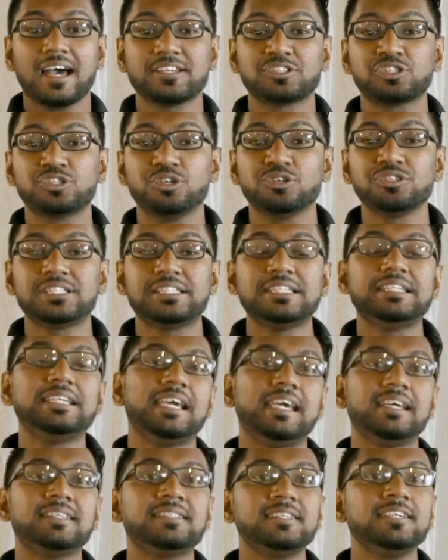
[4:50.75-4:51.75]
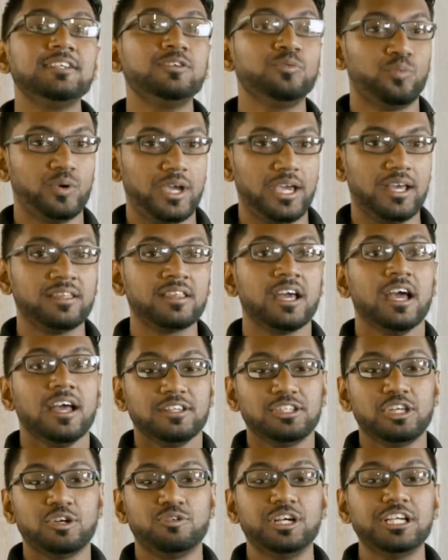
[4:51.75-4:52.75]
associated with
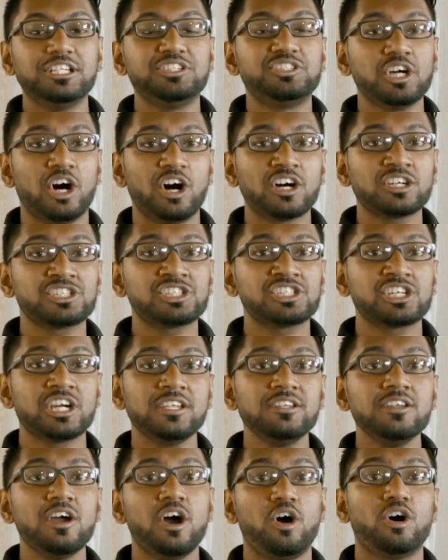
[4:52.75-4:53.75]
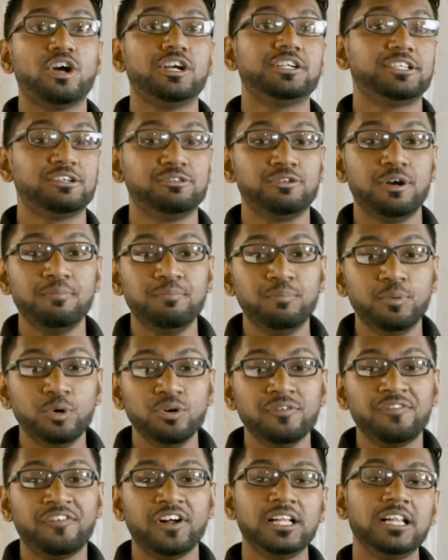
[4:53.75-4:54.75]
the reduction or the
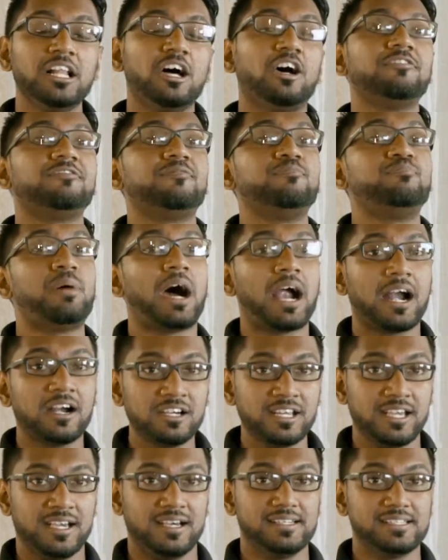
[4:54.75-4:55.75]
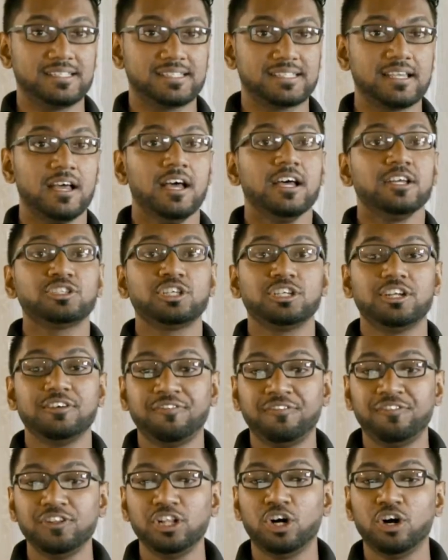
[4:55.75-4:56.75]
removal of barriers to
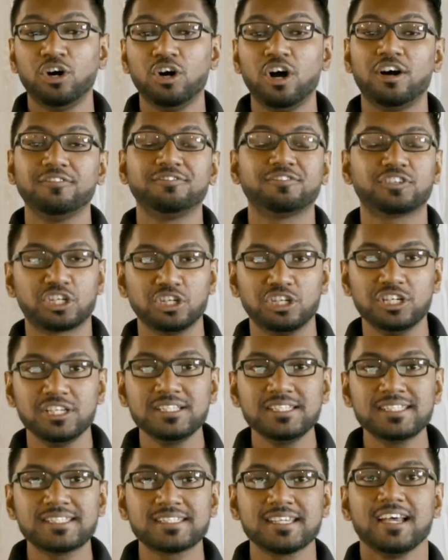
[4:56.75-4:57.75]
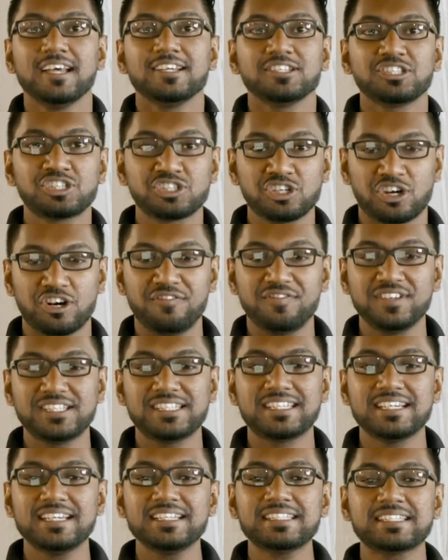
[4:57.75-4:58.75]
the flow of goods,
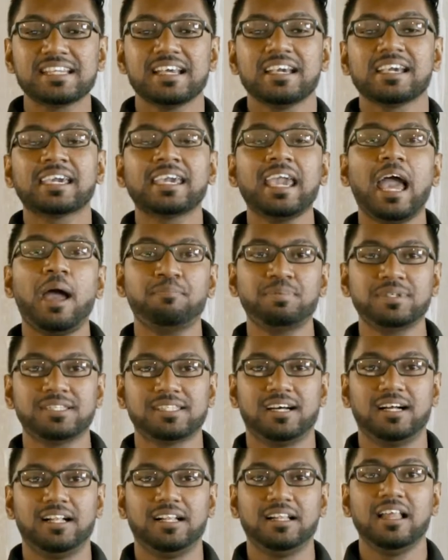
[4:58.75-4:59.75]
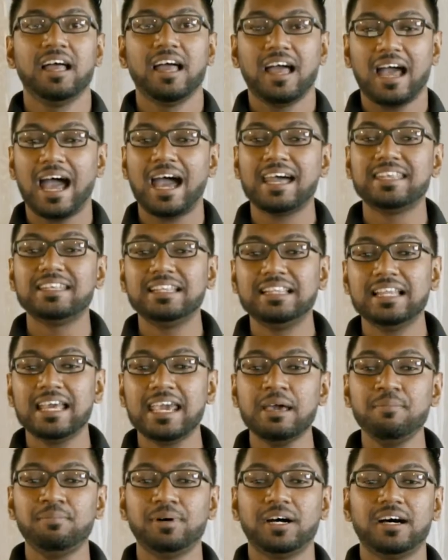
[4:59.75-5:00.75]
services, capital, and
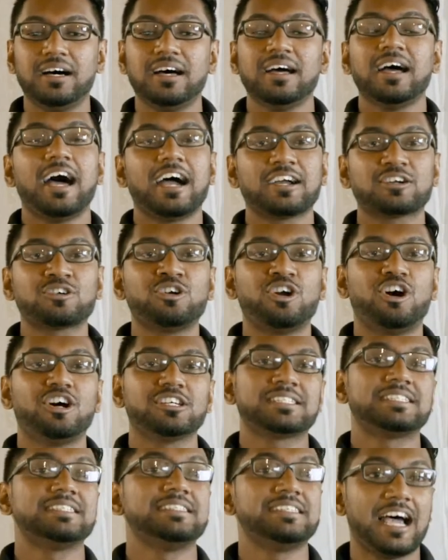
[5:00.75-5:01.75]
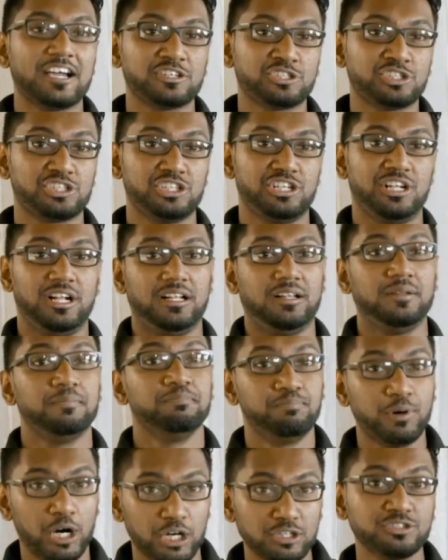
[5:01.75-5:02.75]
labor across
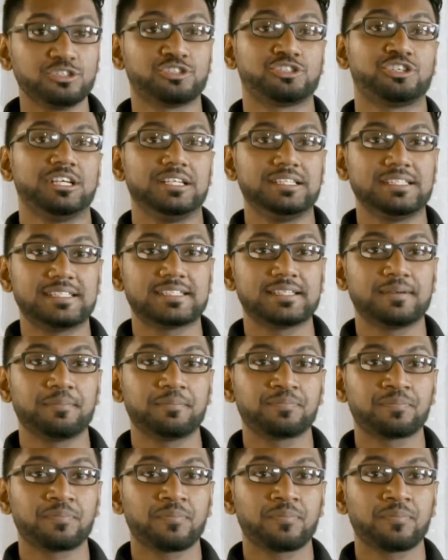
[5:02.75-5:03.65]
national boundaries.